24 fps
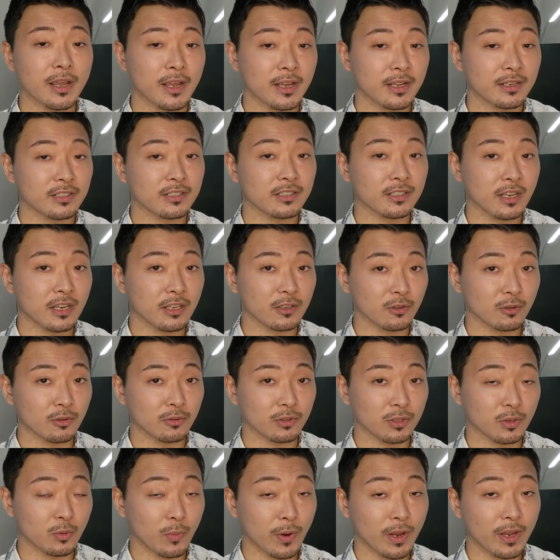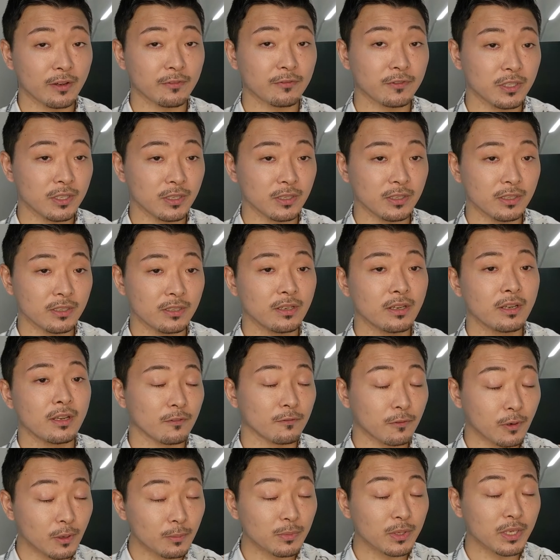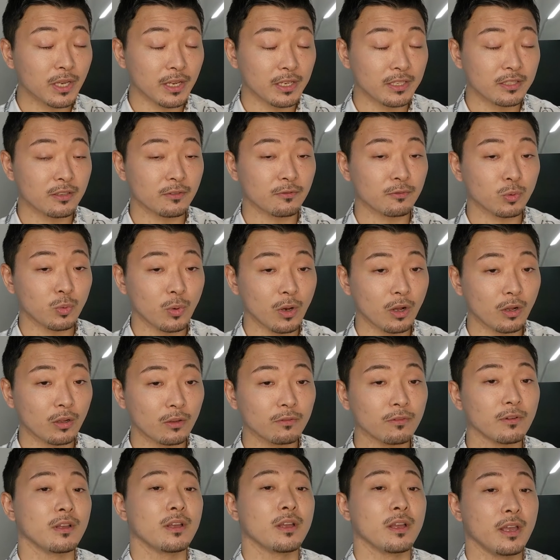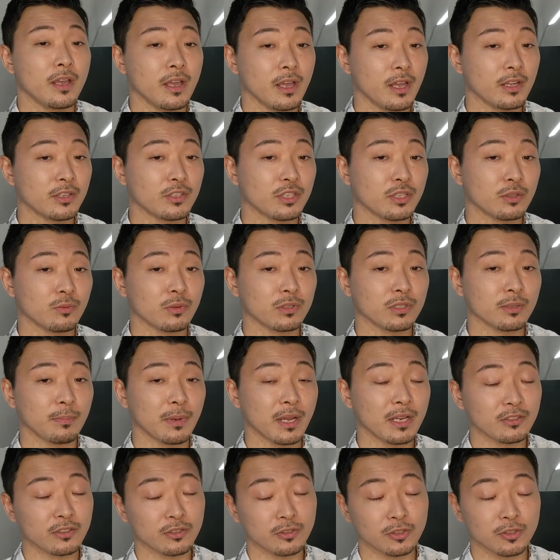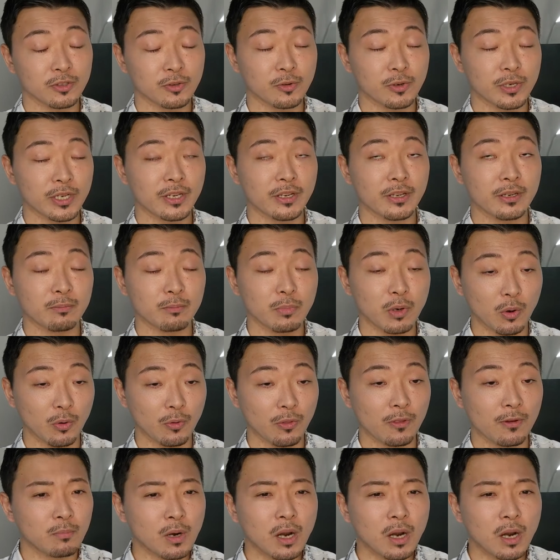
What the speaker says: and Sado, the way of tea, from the age of 12, and she was a master's degree in both.